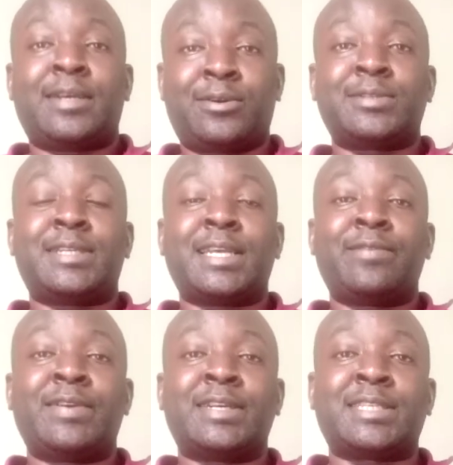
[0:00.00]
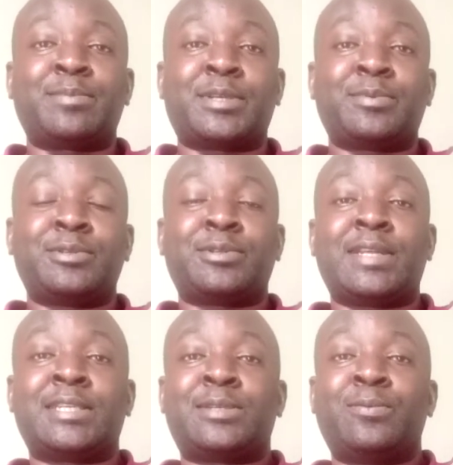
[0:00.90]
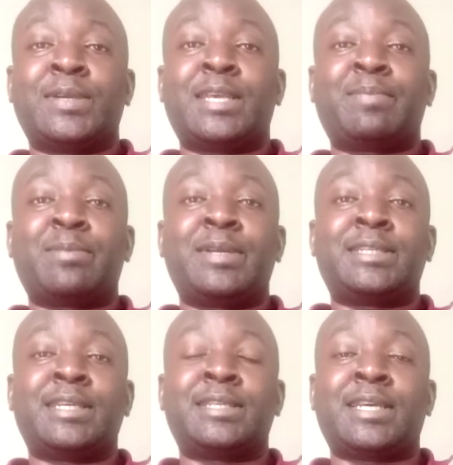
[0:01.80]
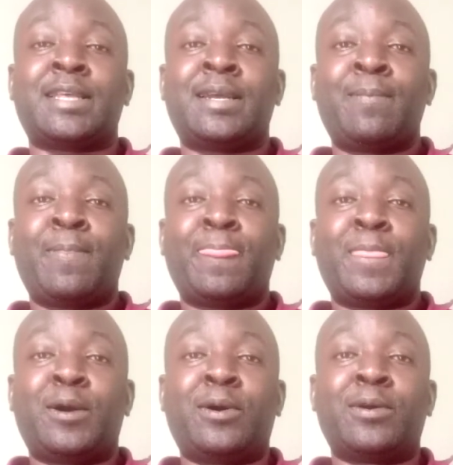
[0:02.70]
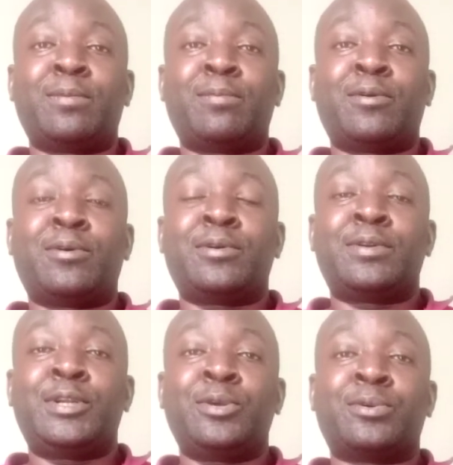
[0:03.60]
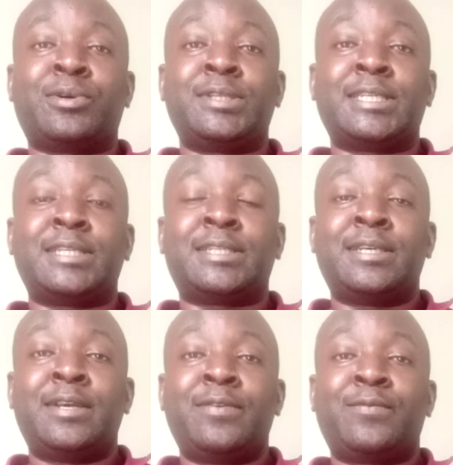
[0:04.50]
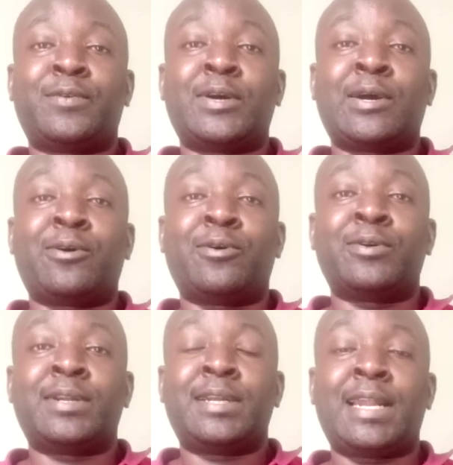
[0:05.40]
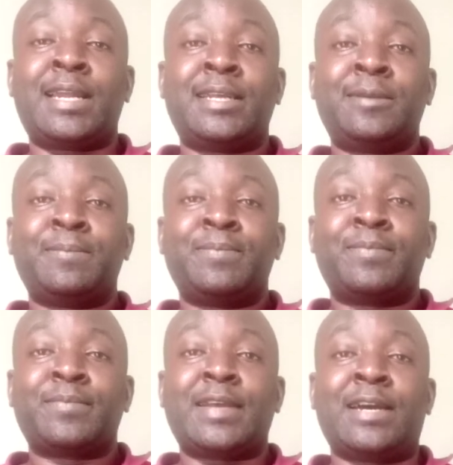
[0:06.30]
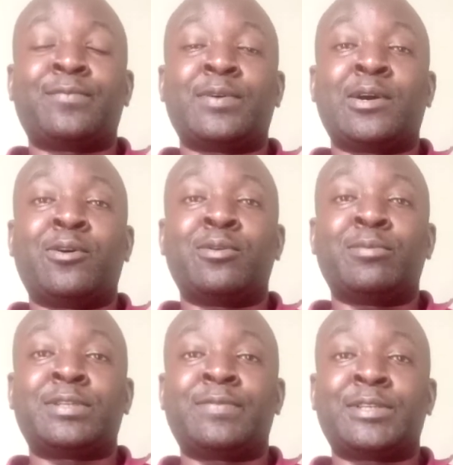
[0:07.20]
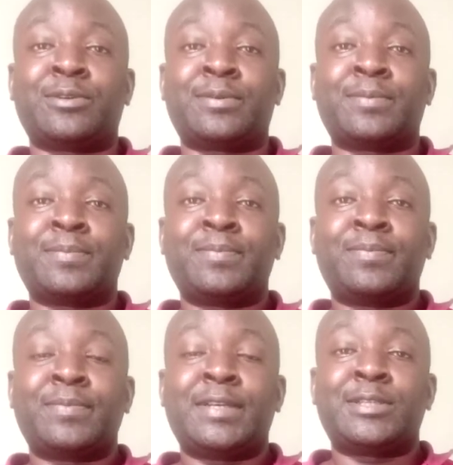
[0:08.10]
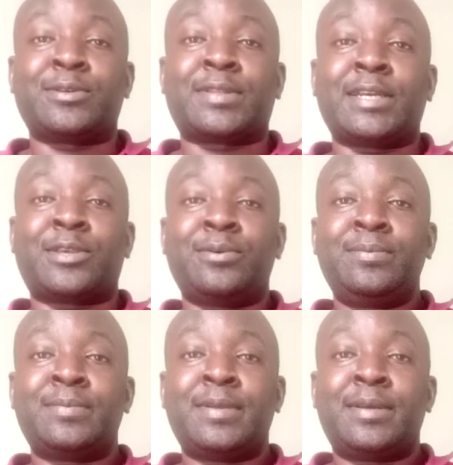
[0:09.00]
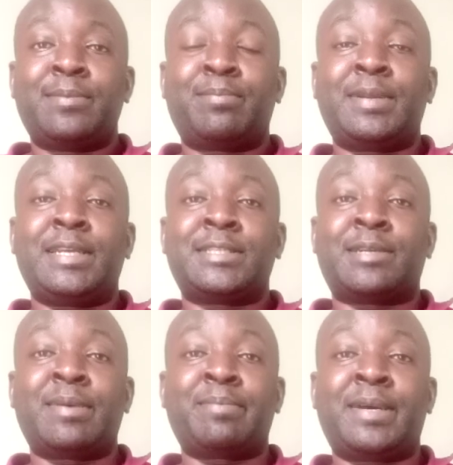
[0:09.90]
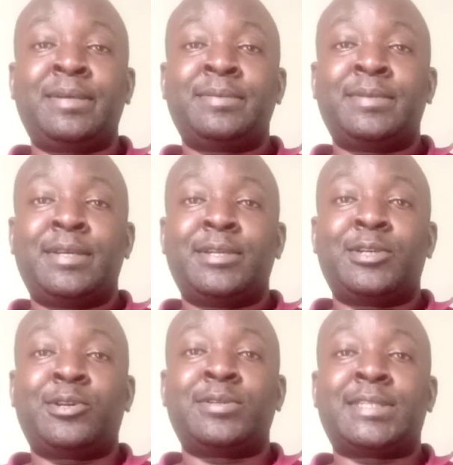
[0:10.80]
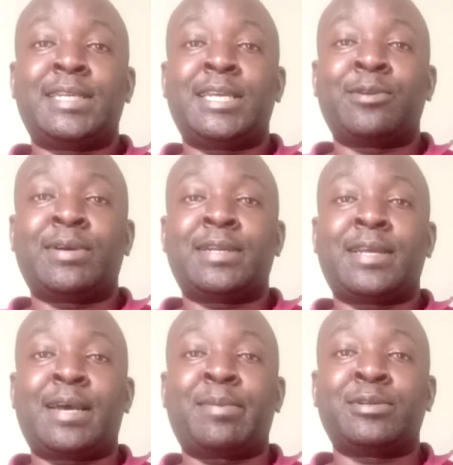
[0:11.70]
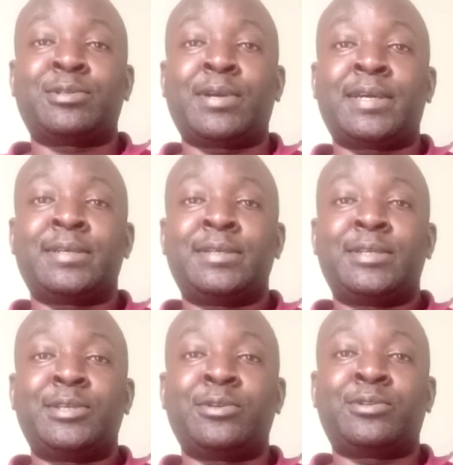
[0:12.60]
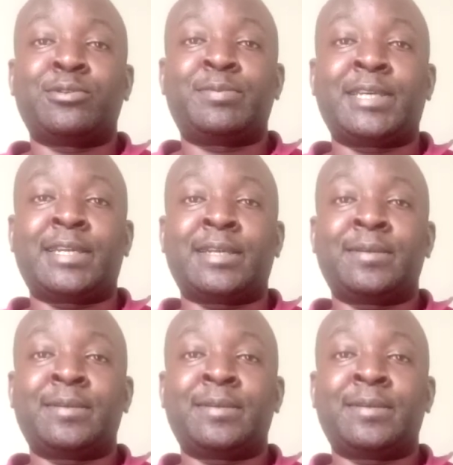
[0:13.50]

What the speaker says: consider giving a subscription, so that we keep updating each other on more new content for our own learning and for our own motivation. So thank you. Please remember, don't tell anyone about your YouTube channel.